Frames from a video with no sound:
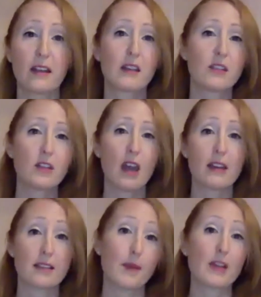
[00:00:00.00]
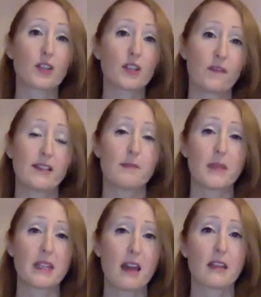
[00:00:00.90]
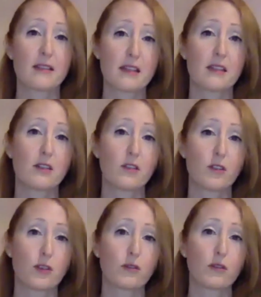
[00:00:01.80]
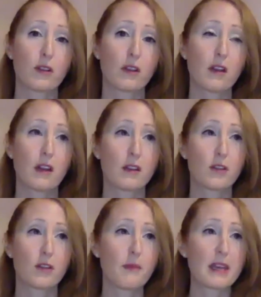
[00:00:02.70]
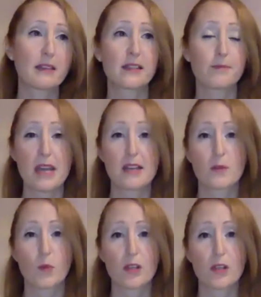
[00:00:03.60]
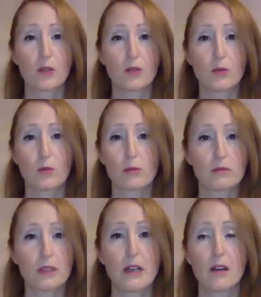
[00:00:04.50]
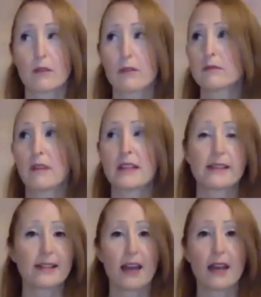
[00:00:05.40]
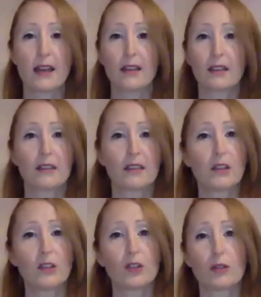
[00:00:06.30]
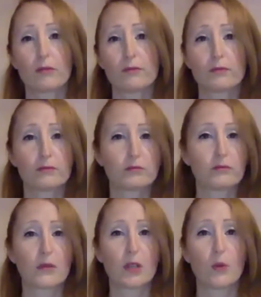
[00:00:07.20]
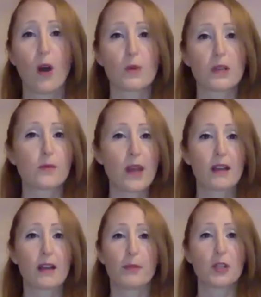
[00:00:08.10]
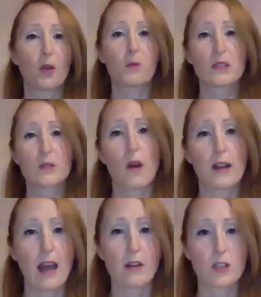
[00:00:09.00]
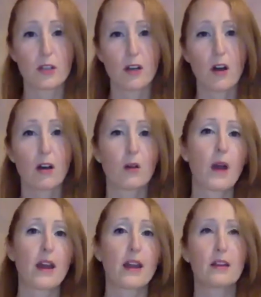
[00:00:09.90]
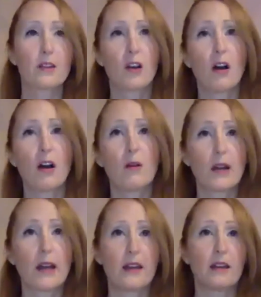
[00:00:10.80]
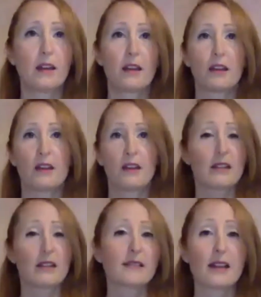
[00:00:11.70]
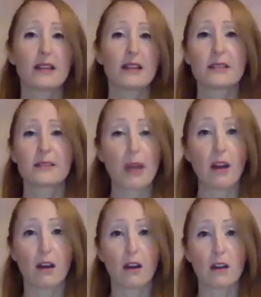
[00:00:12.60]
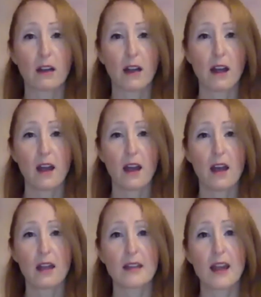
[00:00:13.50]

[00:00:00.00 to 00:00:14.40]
And especially if it's something that is in your main space where you know, let's say you always wake up and you always walk out to your hallway, and your hallway, let's say, is bare, and